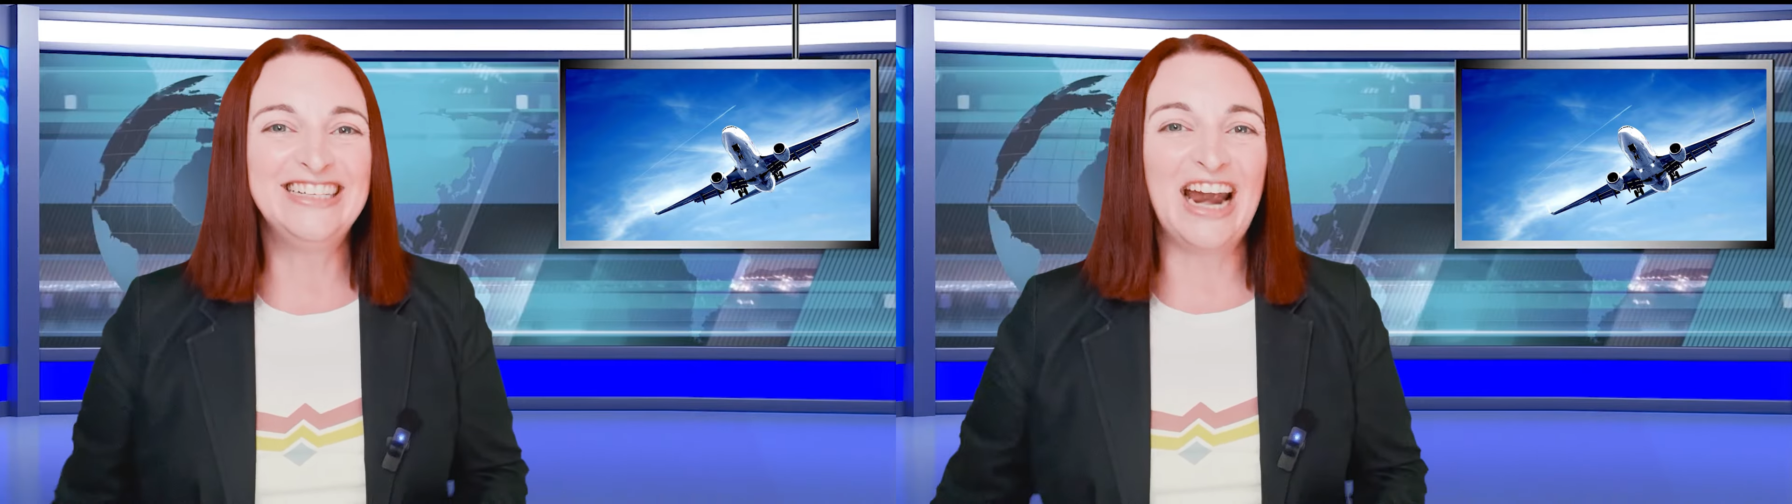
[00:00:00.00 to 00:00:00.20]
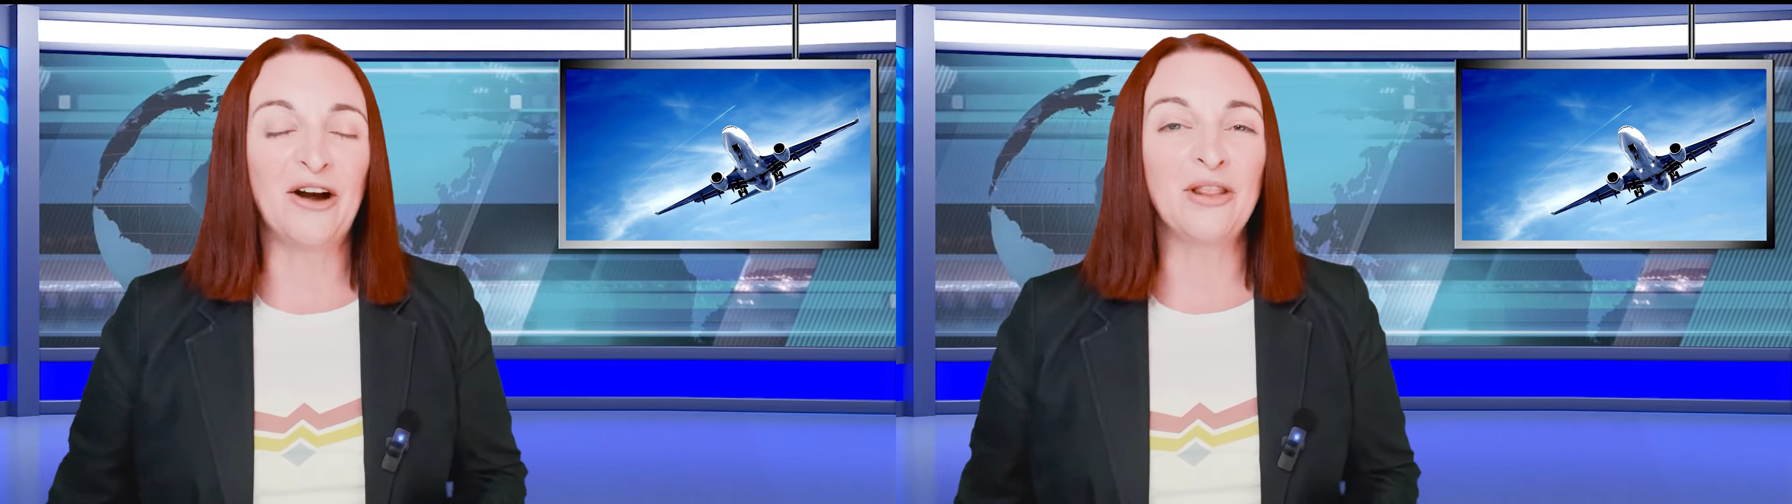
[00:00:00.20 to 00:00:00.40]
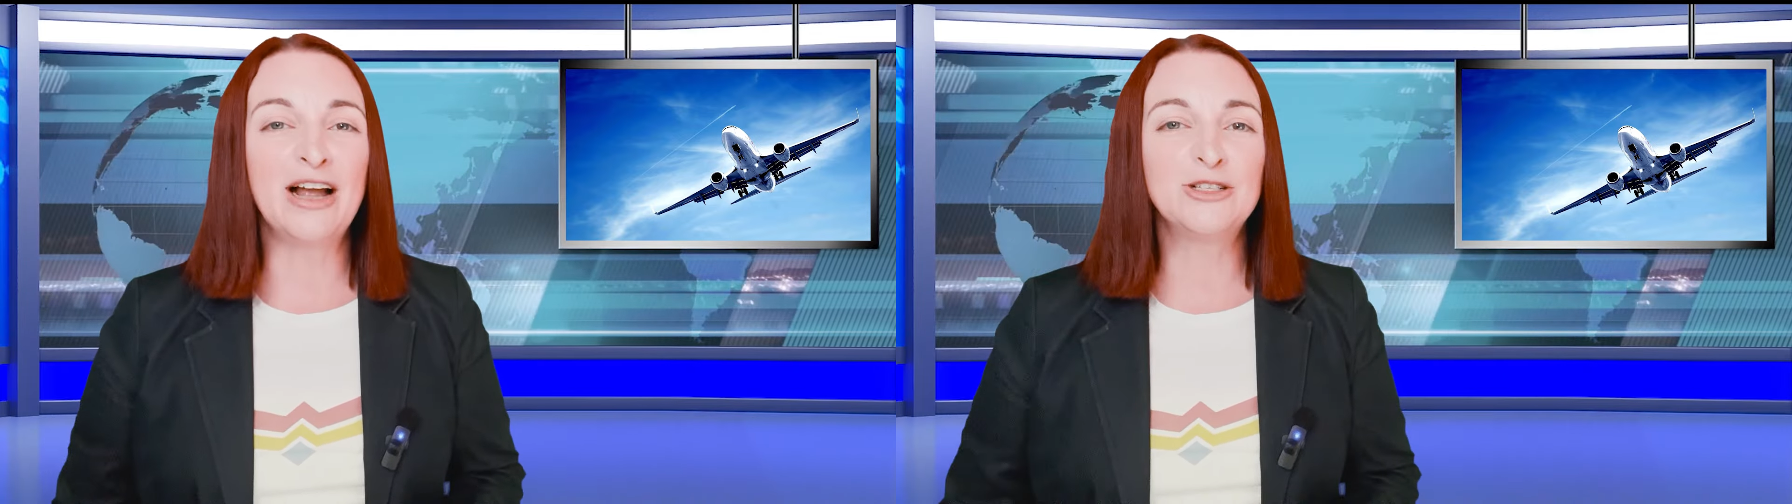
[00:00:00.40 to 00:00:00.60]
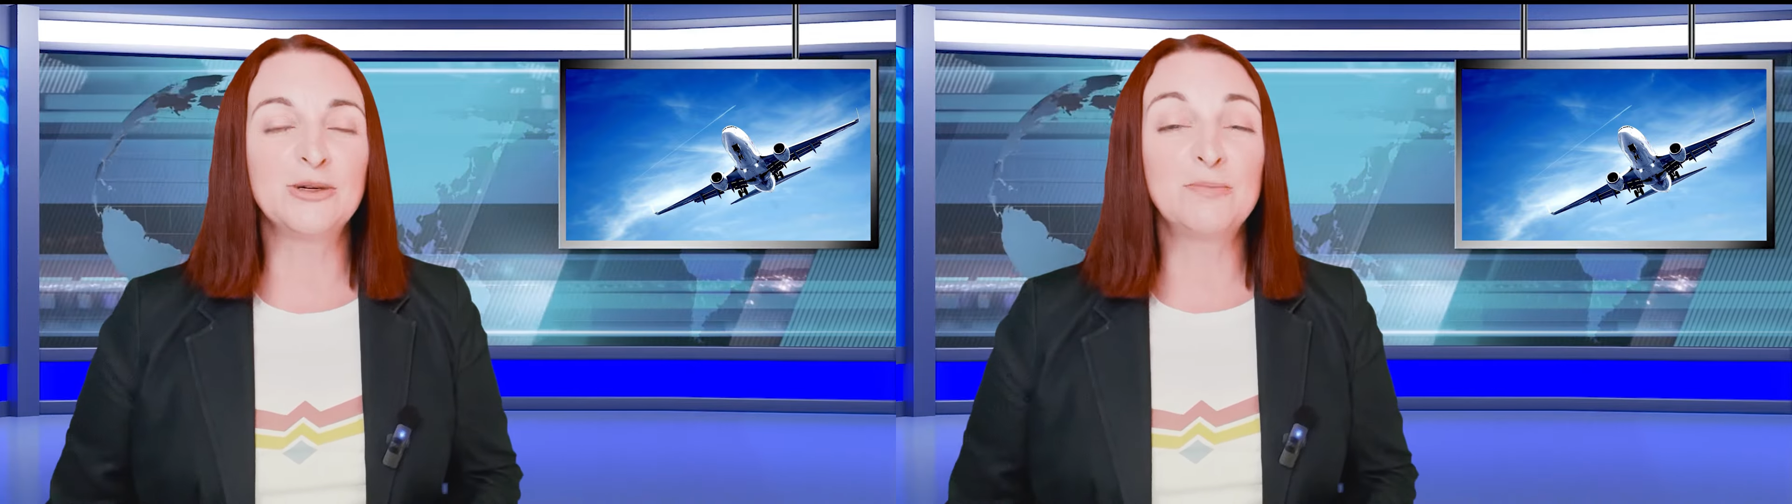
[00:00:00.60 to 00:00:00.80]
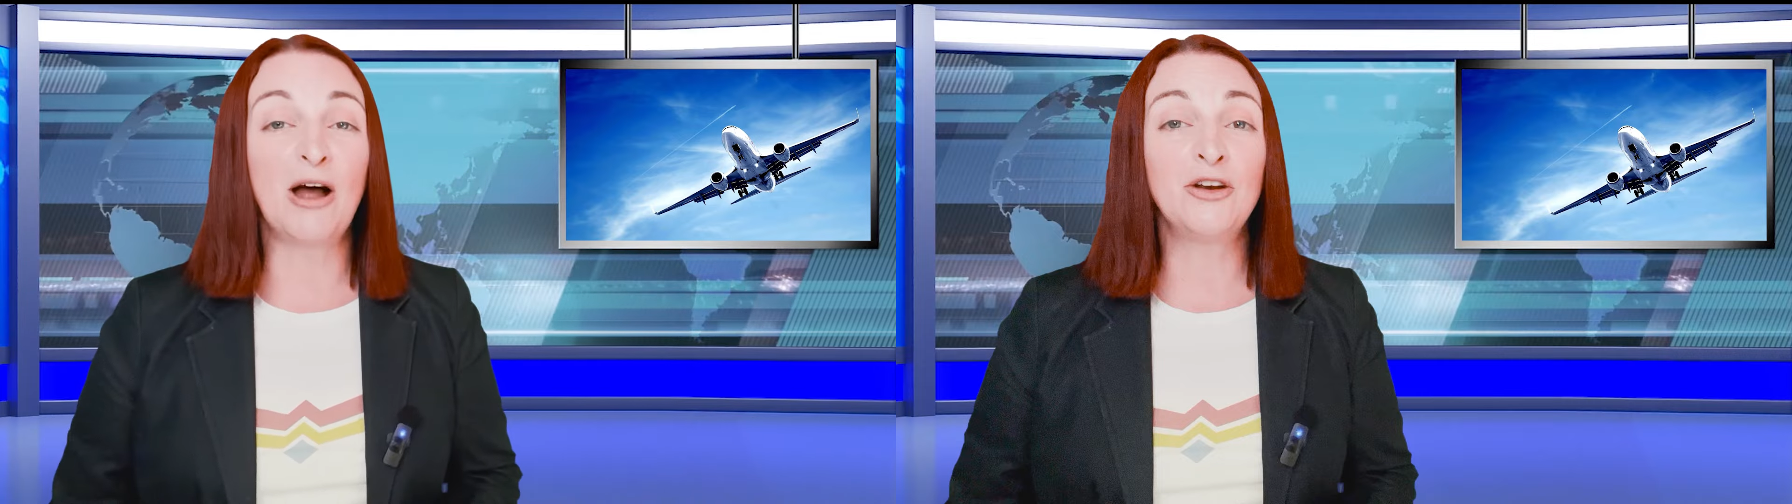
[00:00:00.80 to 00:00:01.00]
Airlines
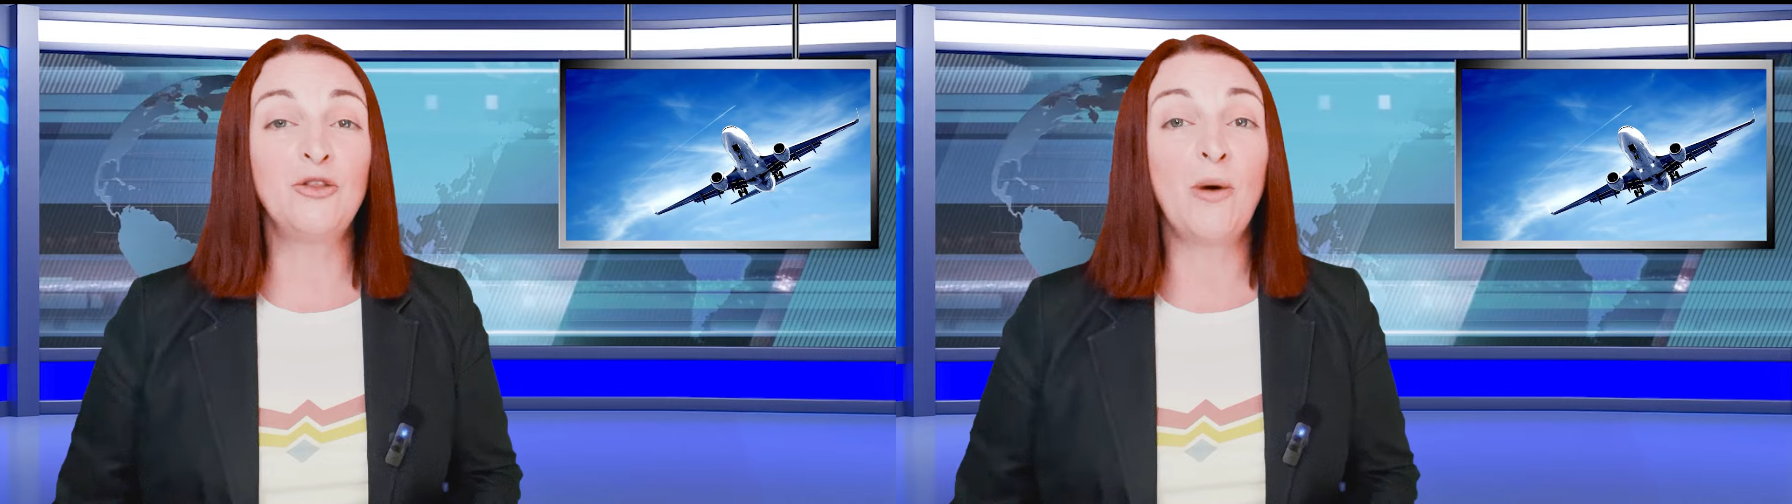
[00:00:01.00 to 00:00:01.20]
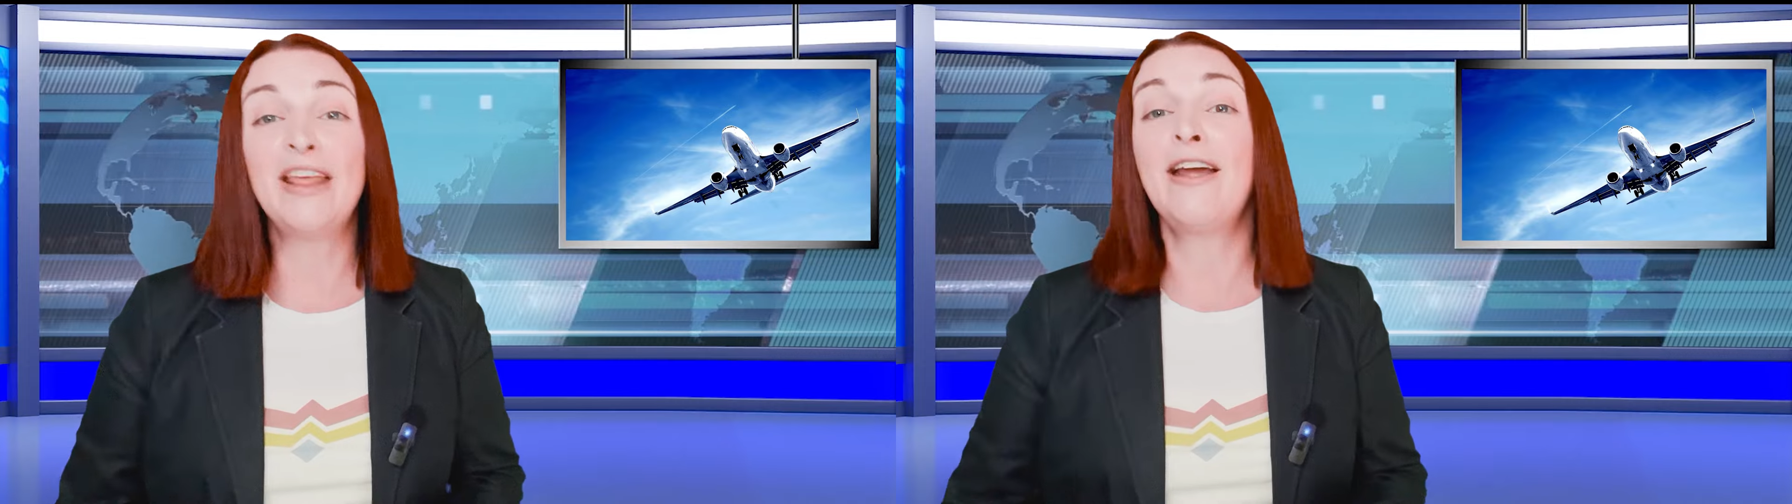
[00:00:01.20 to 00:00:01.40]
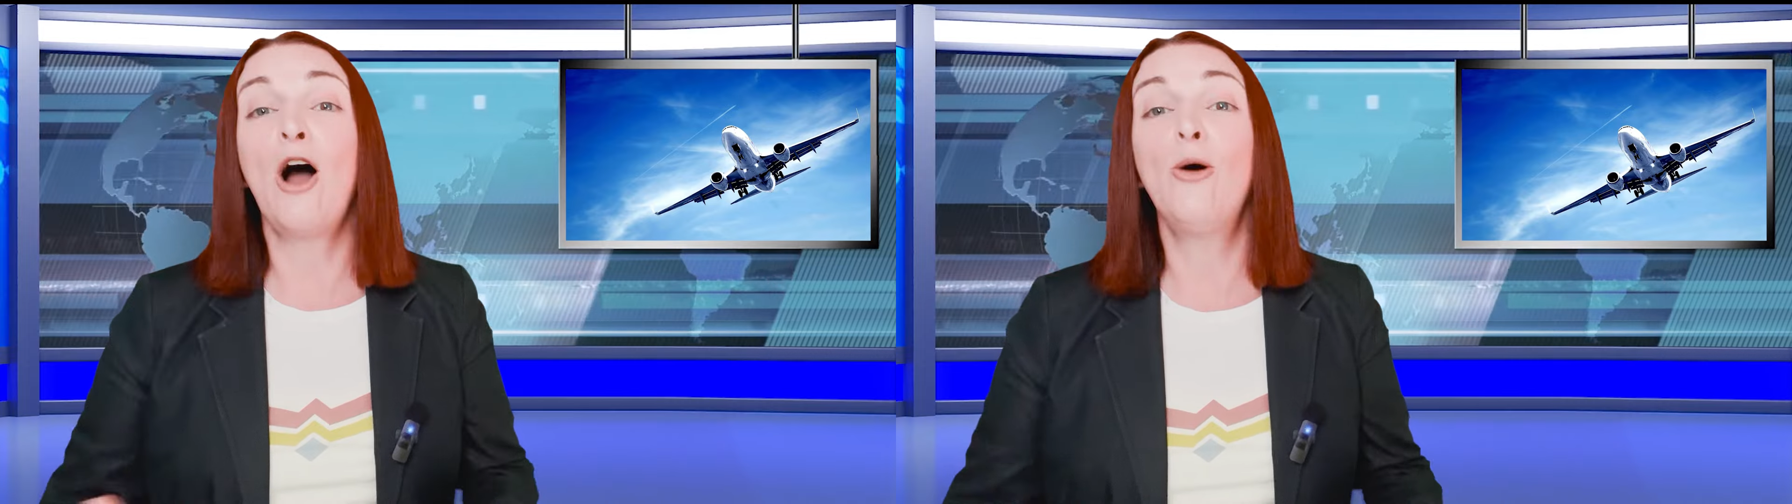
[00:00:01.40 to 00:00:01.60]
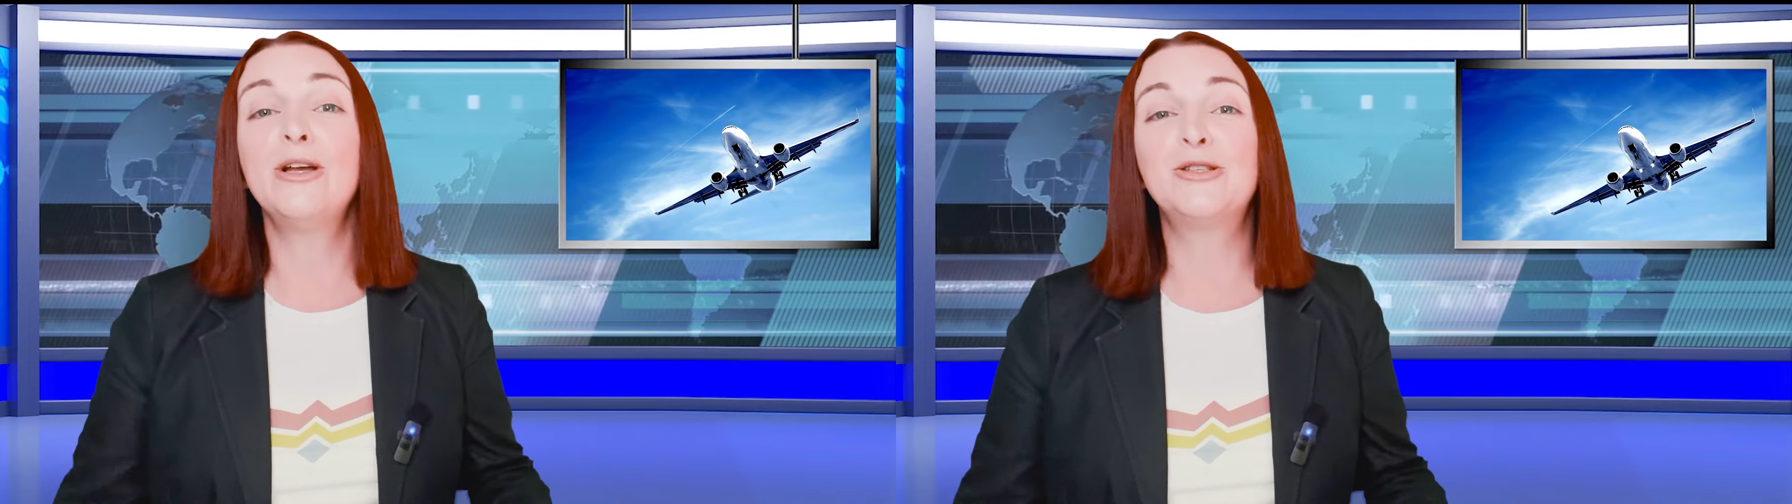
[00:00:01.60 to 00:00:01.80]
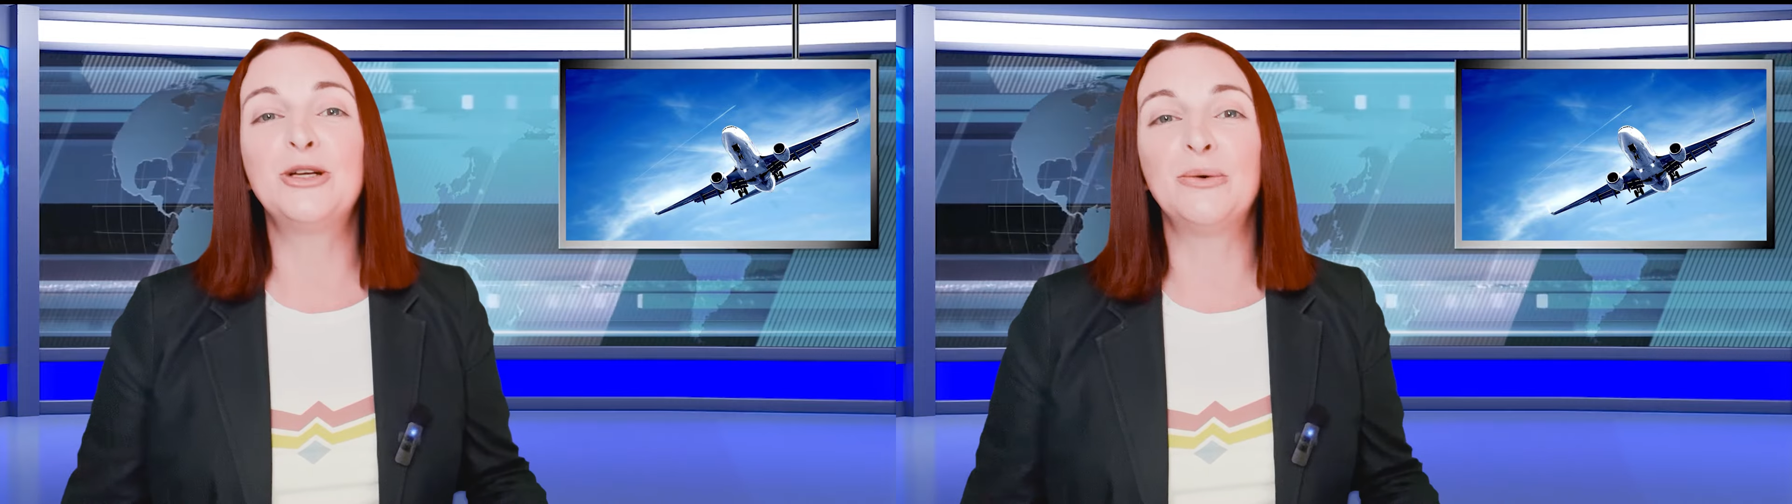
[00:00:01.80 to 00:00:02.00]
responded the way they
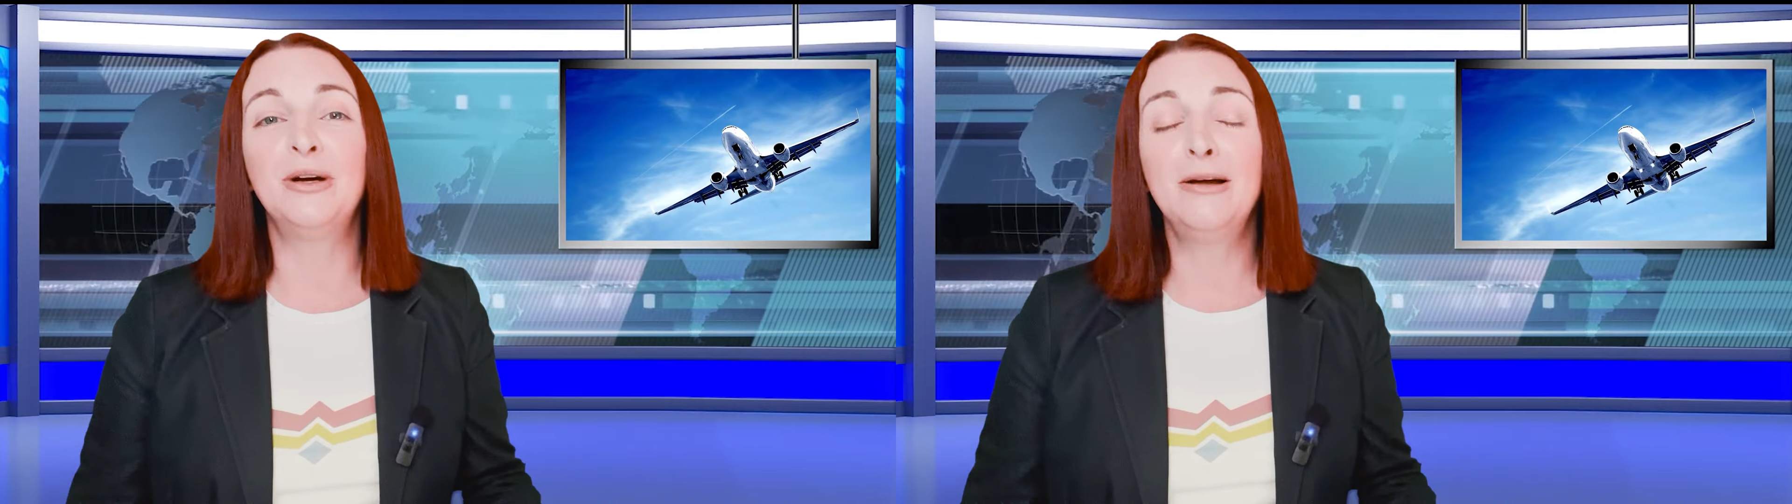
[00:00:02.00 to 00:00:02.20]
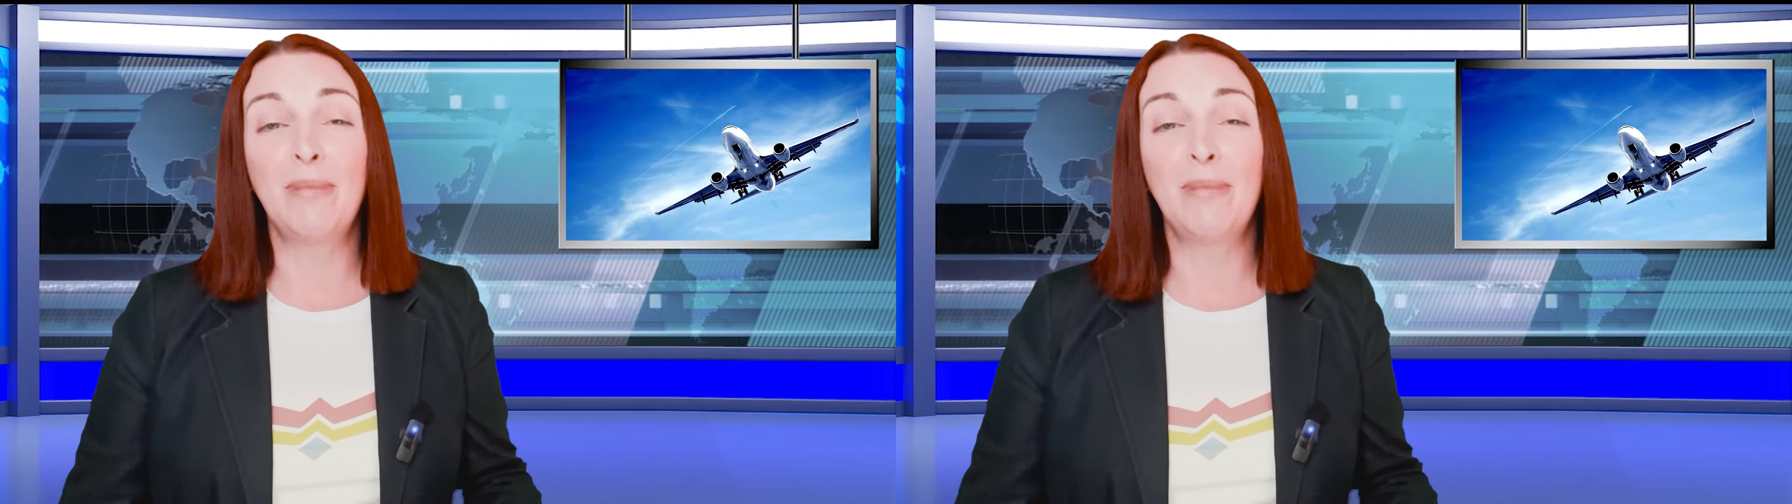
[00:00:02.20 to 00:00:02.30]
always do